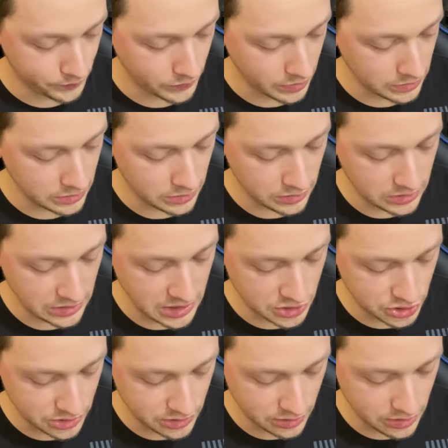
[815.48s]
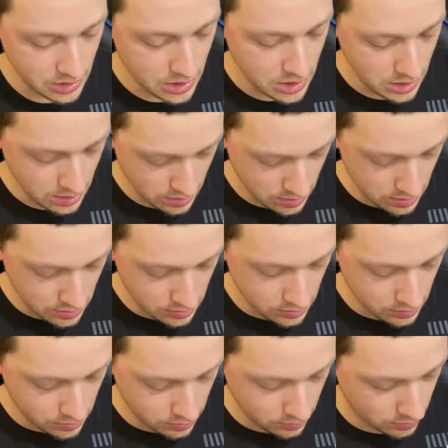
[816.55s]
little collection here.
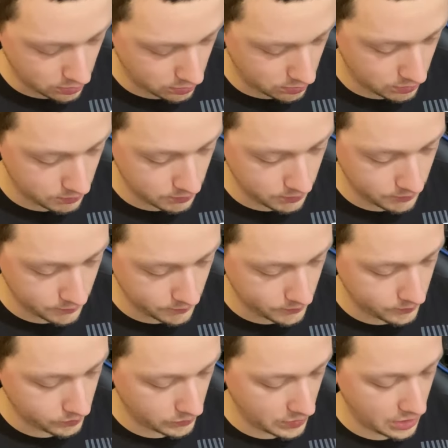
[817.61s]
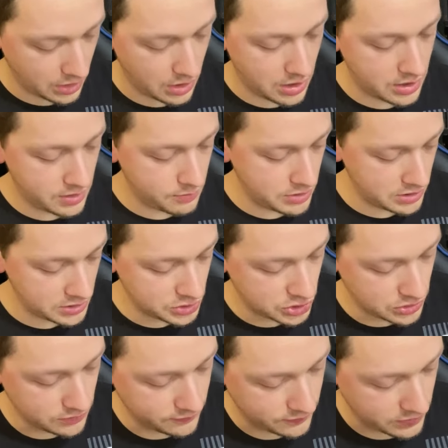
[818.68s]
I managed
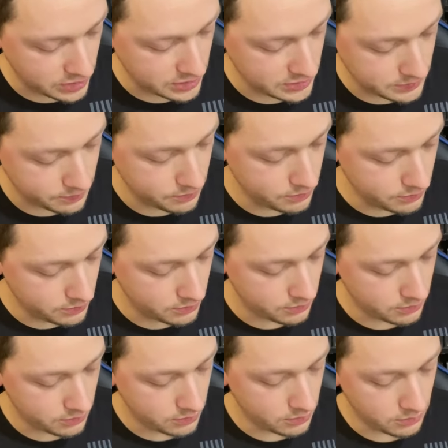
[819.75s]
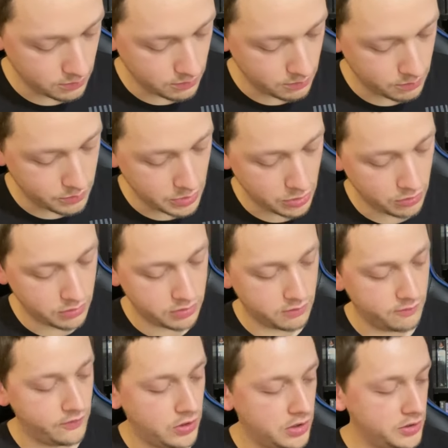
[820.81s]
to find both
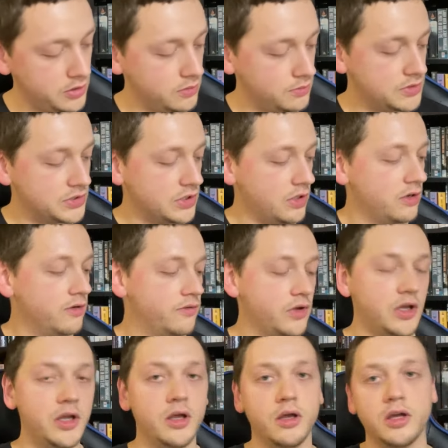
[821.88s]
volumes of a